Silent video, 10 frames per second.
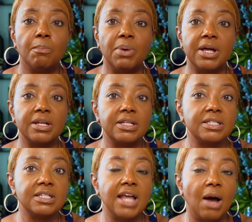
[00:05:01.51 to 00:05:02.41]
but
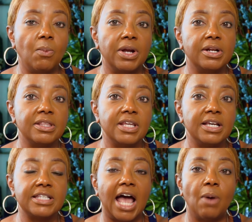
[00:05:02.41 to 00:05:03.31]
this is not one of the
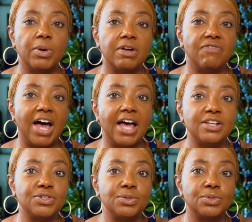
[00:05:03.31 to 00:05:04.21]
things I would
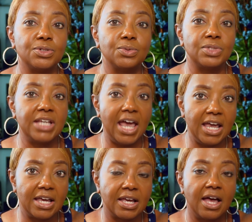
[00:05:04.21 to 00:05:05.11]
advise you to
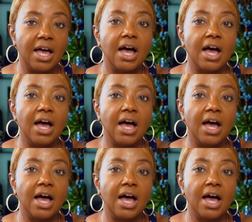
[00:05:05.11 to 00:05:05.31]
take